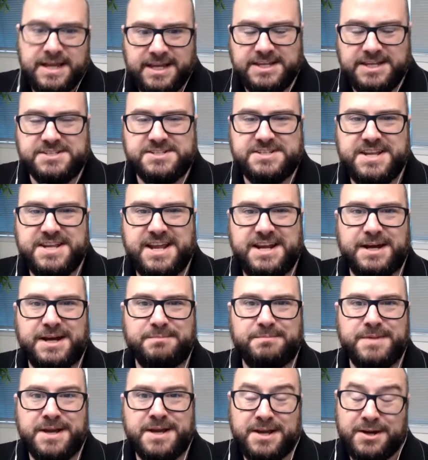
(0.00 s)
He stayed
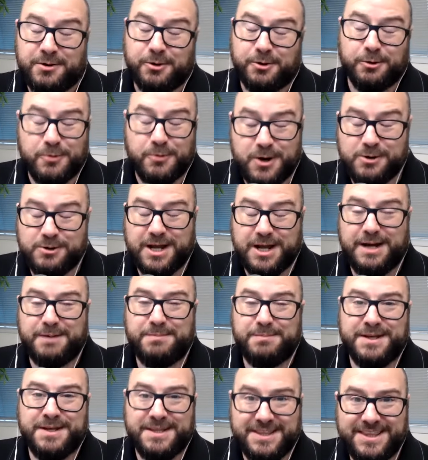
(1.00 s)
up or woke
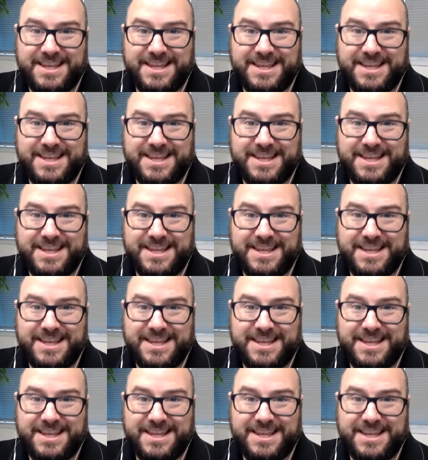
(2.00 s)
up